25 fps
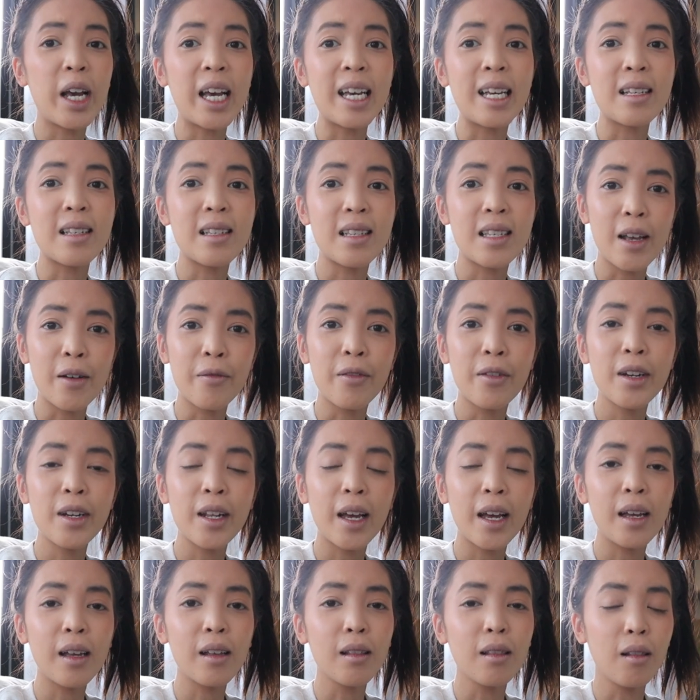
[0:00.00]
a seven
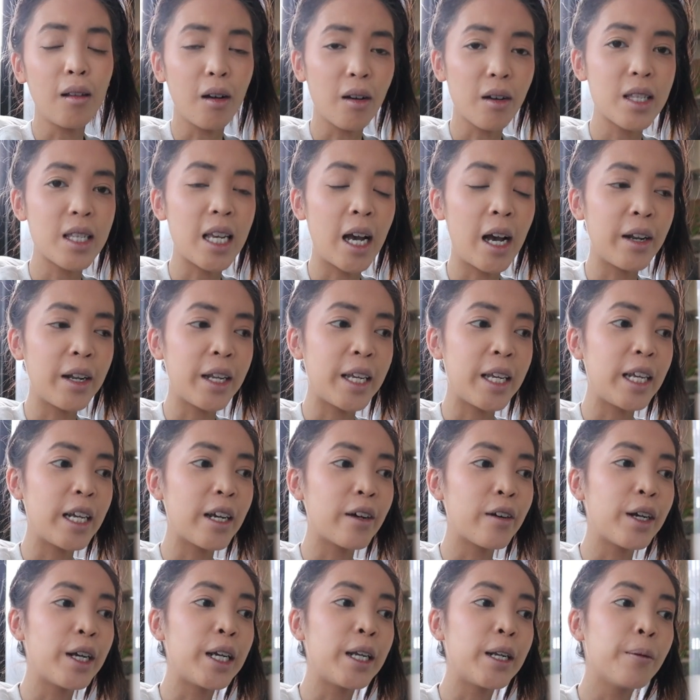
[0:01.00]
day lockdown
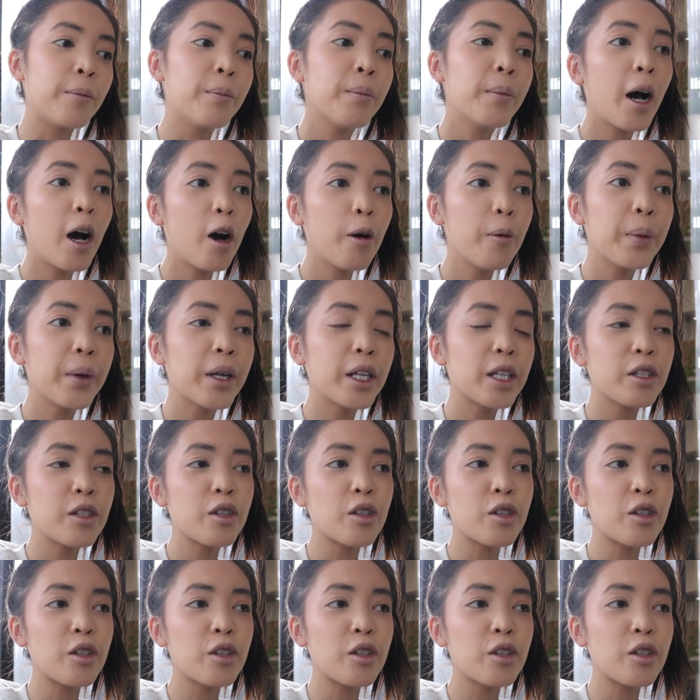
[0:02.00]
here in Melbourne.